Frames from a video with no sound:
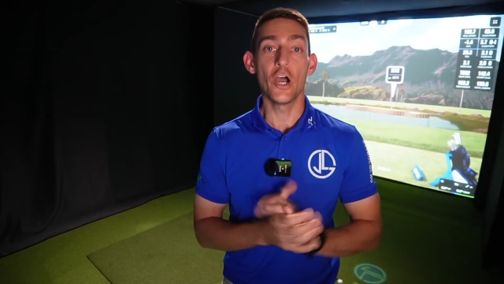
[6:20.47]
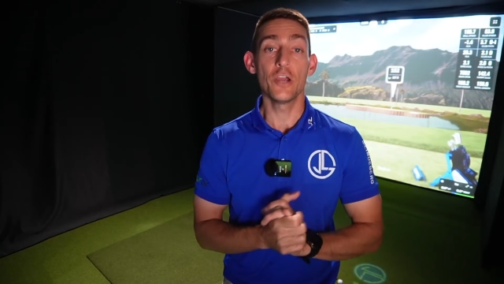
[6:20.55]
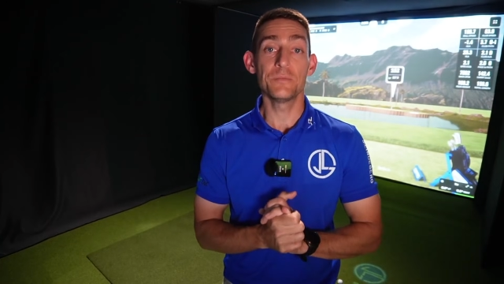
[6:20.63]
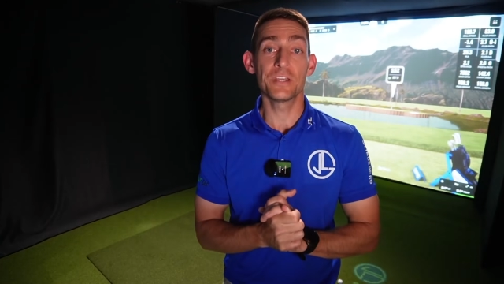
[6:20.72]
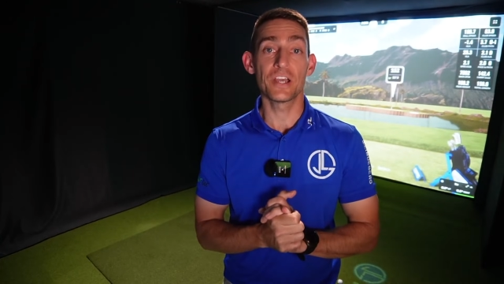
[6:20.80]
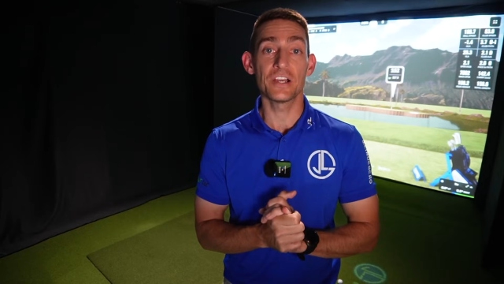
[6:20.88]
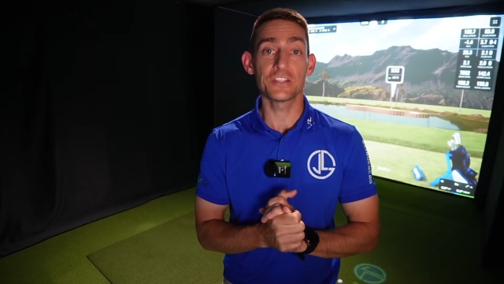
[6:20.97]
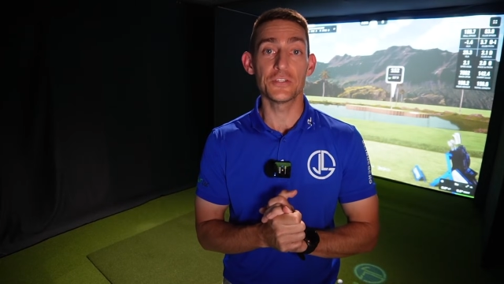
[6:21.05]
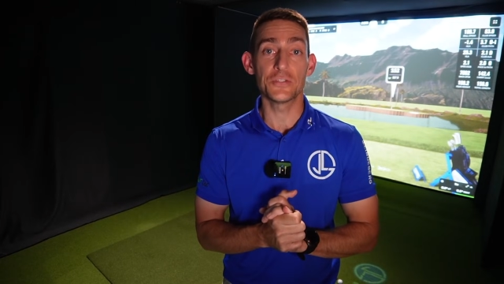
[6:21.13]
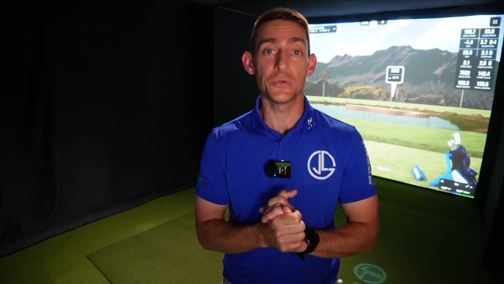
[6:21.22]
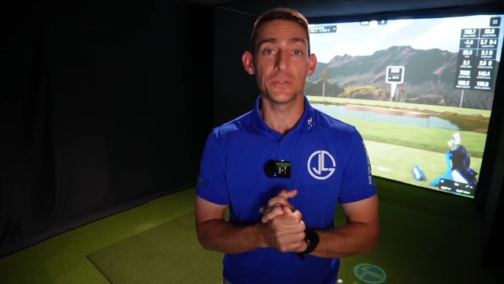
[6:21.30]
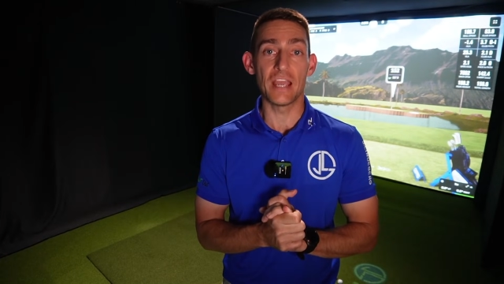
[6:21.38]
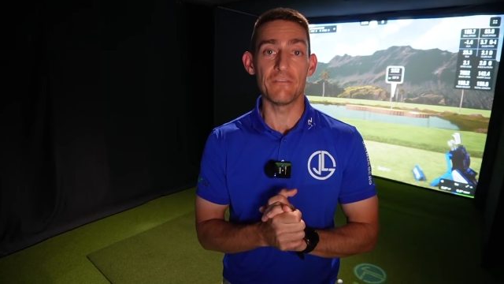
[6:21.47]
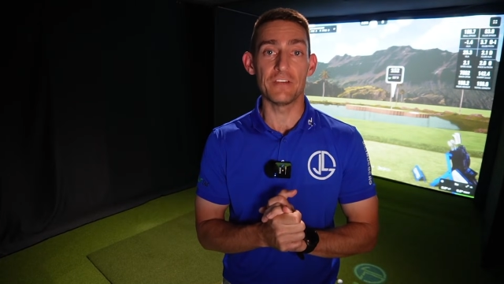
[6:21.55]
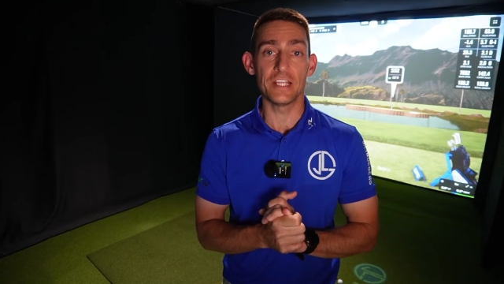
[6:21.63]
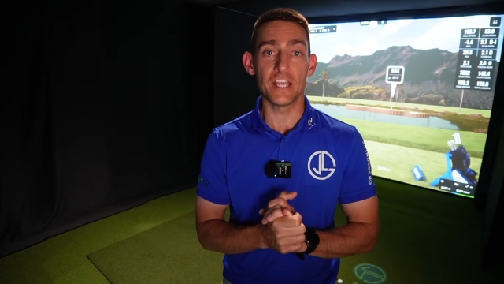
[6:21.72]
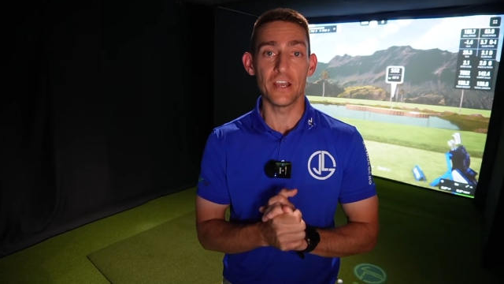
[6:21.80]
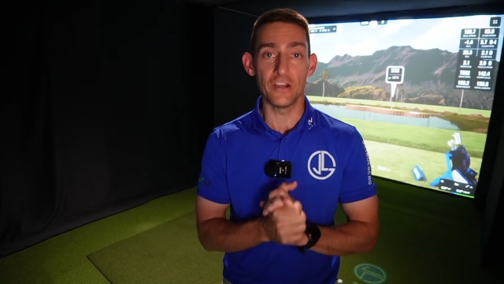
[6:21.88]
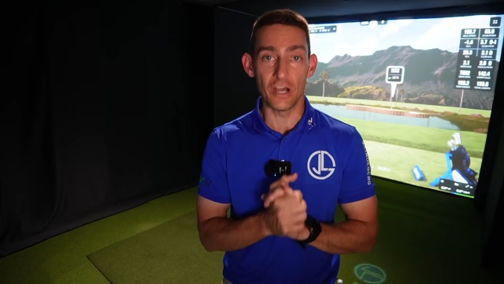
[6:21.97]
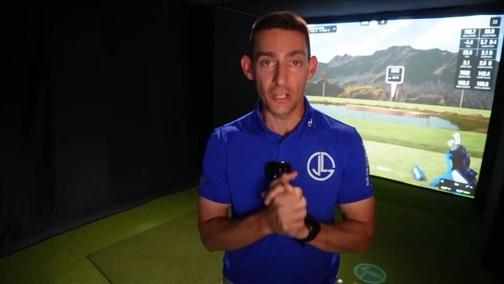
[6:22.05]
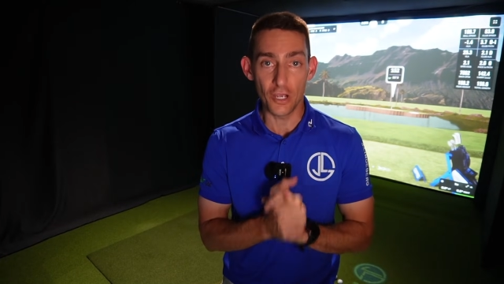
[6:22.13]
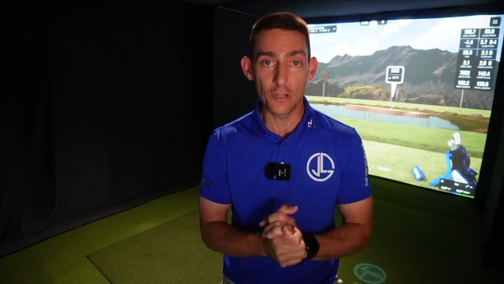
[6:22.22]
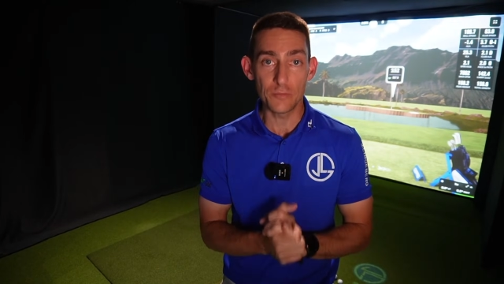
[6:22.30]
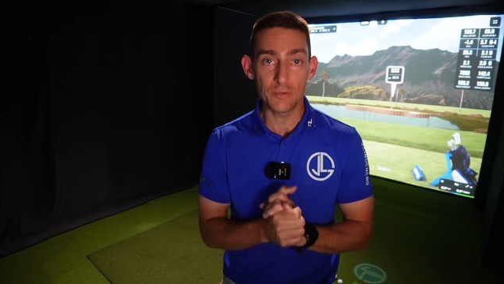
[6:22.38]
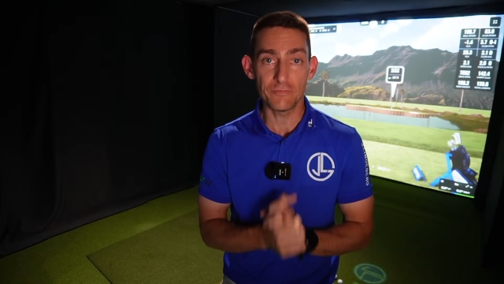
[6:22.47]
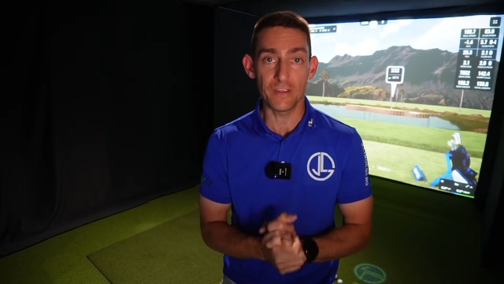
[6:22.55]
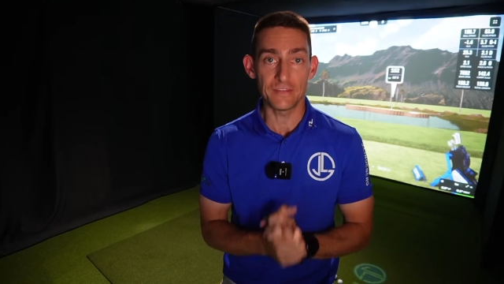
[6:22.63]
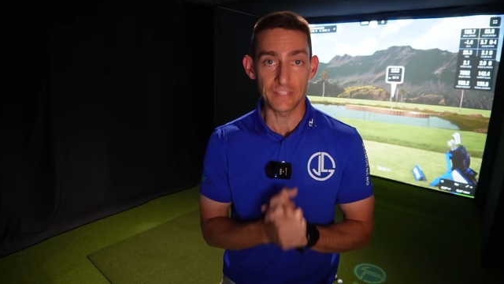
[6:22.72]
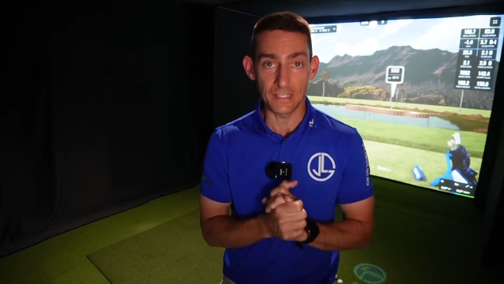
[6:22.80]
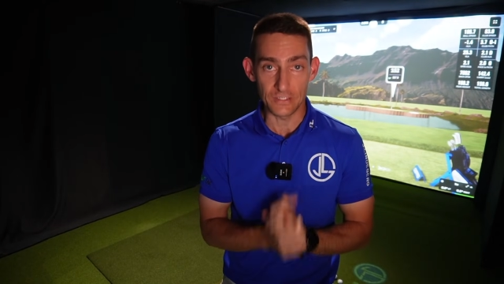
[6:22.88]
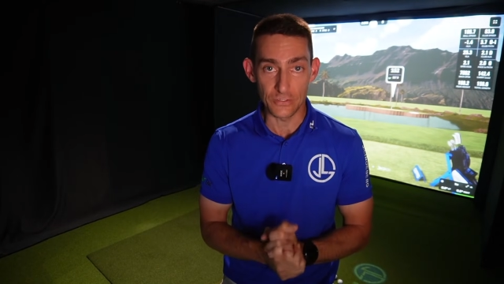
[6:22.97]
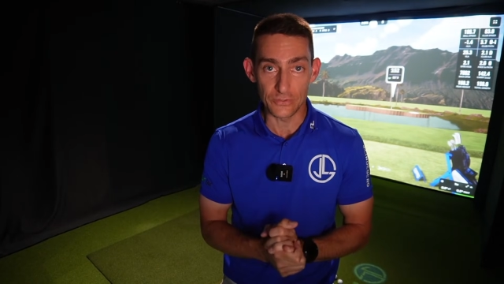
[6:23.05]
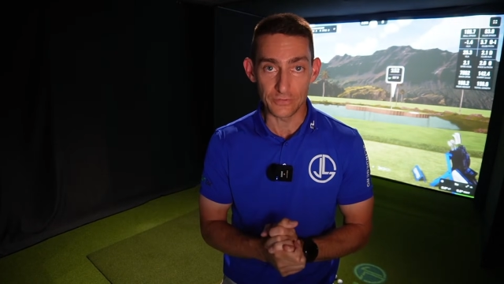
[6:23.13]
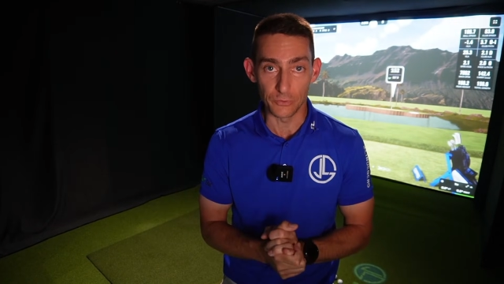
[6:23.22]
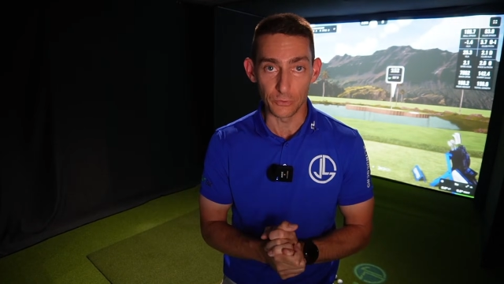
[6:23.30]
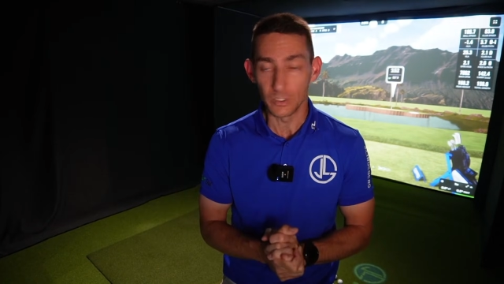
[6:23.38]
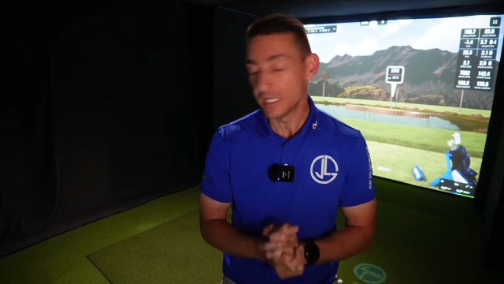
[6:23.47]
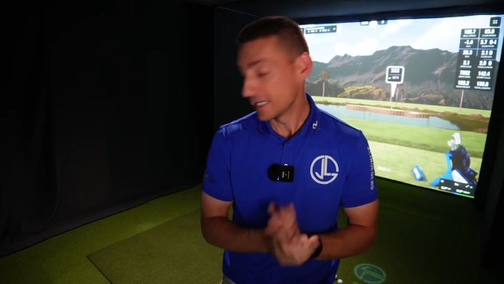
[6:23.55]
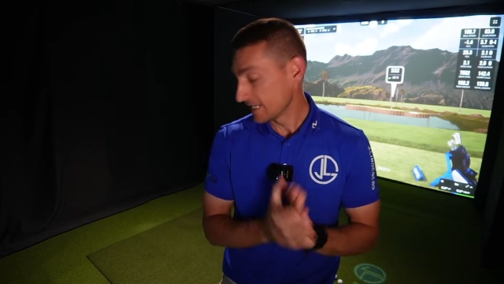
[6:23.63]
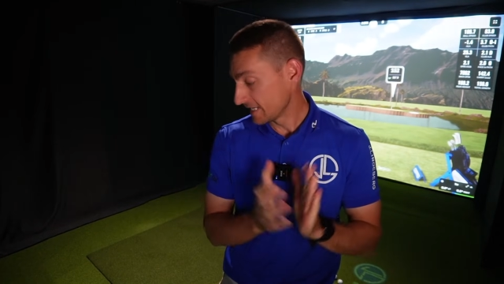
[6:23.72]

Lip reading: I hope you guys enjoyed that video. I hope you found that useful.